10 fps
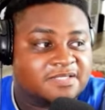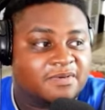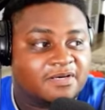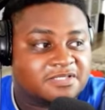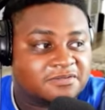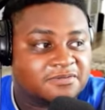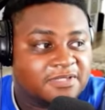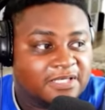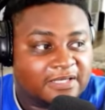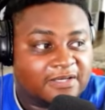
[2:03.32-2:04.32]
Marshall
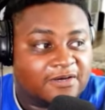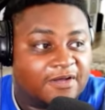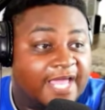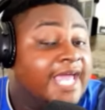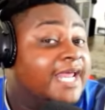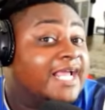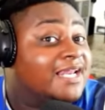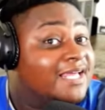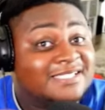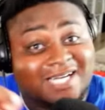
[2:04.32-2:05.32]
and a
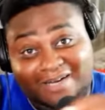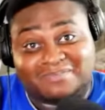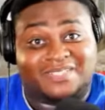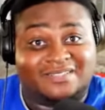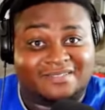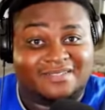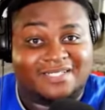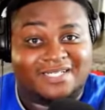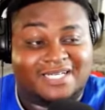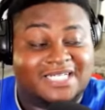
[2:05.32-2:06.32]
Klay Thompson.
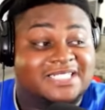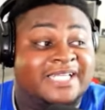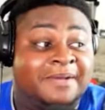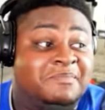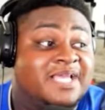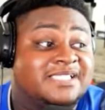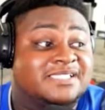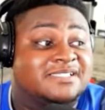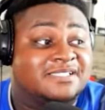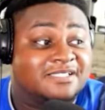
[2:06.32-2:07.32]
That
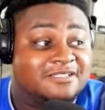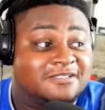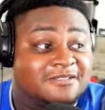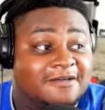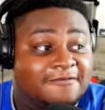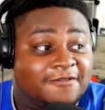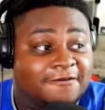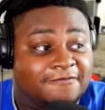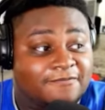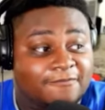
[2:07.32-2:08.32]
makes
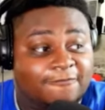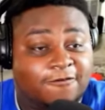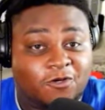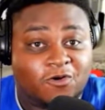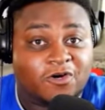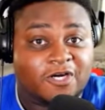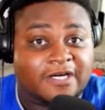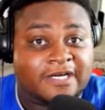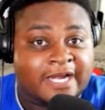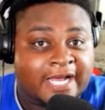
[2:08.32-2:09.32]
the
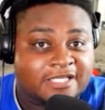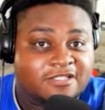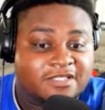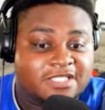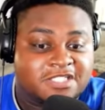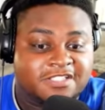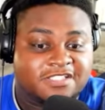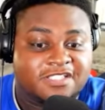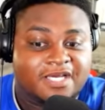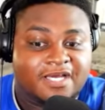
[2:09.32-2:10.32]
floor naturally
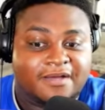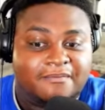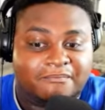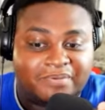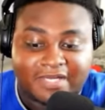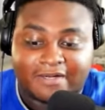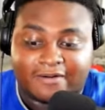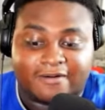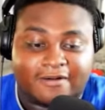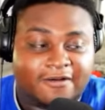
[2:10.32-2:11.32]
just
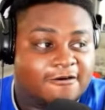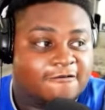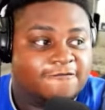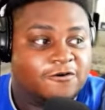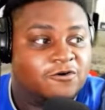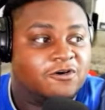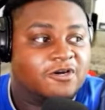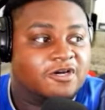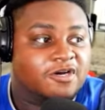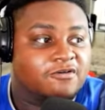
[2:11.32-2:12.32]
bigger
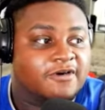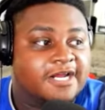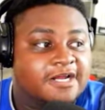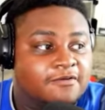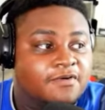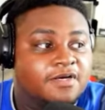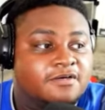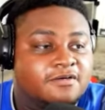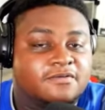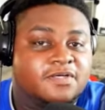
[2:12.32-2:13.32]
for great
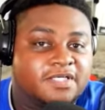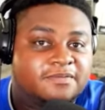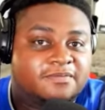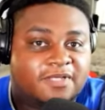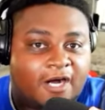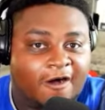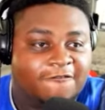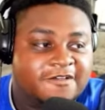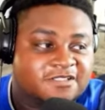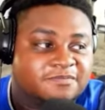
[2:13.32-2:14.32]
one-on-one
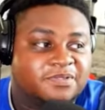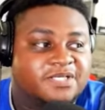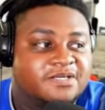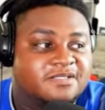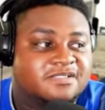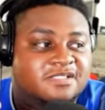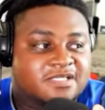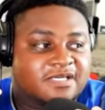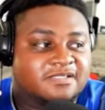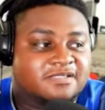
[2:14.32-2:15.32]
offensive players
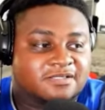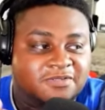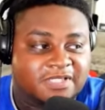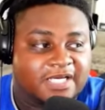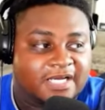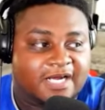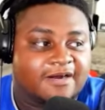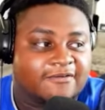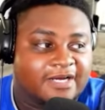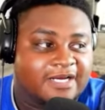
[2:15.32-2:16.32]
such as Luka and
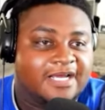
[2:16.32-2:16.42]
Kyrie.